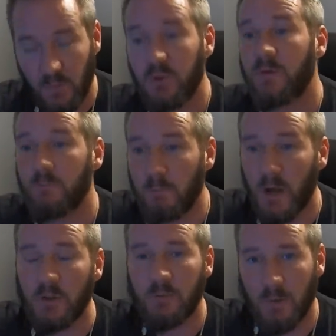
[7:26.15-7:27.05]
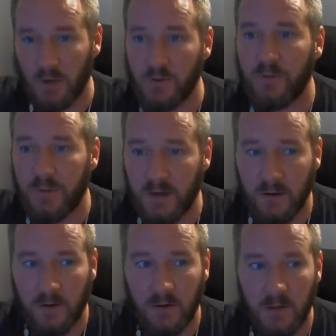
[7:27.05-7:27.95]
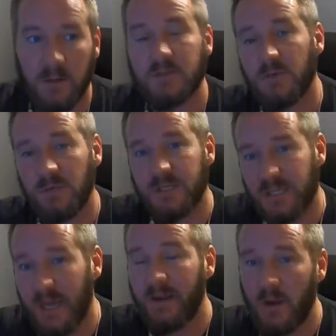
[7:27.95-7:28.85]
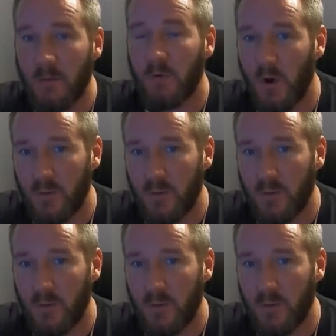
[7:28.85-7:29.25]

which is much, much thicker. So the second number